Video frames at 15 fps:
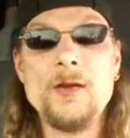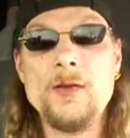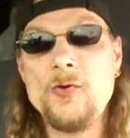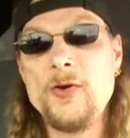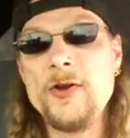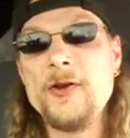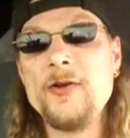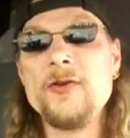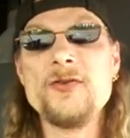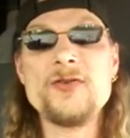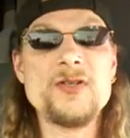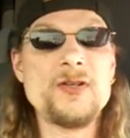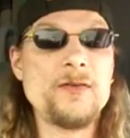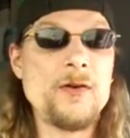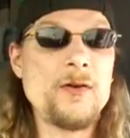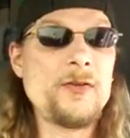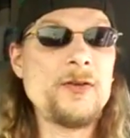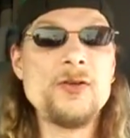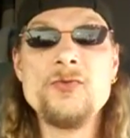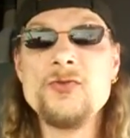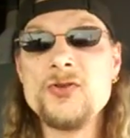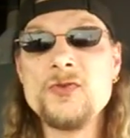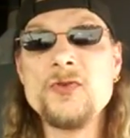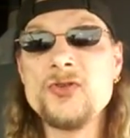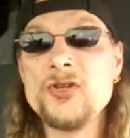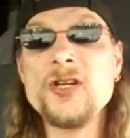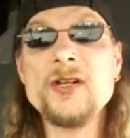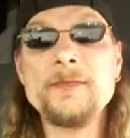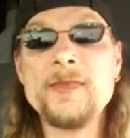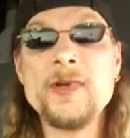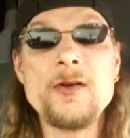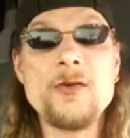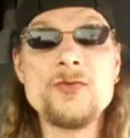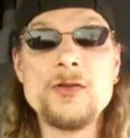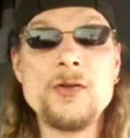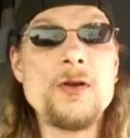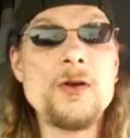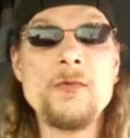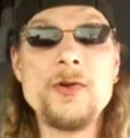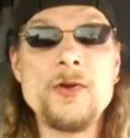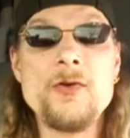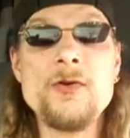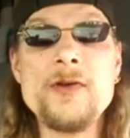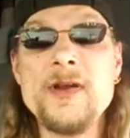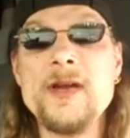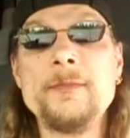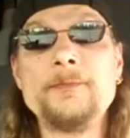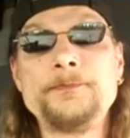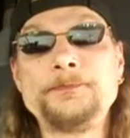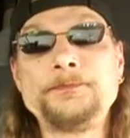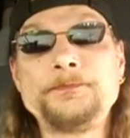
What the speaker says: Lawyers and all the usual shit that goes along with a court date.